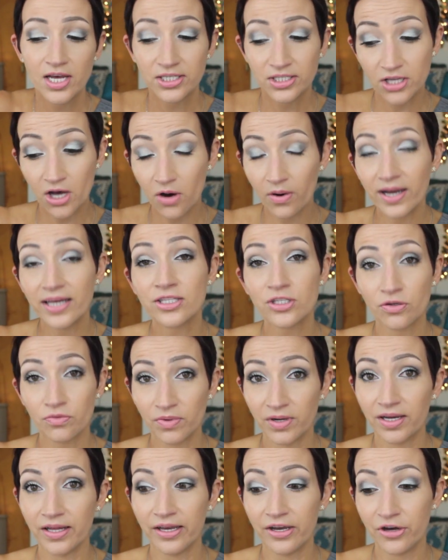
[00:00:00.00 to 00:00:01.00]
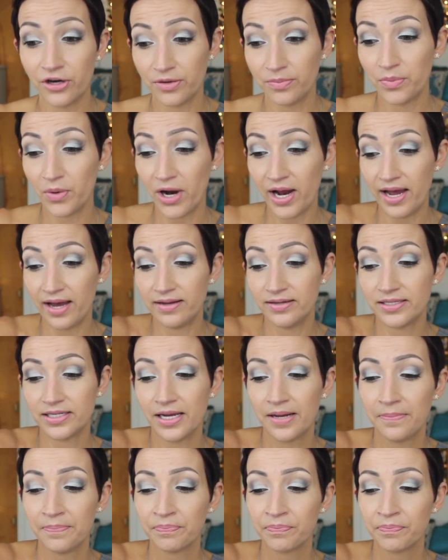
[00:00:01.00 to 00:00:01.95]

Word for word: So it's a really good brand.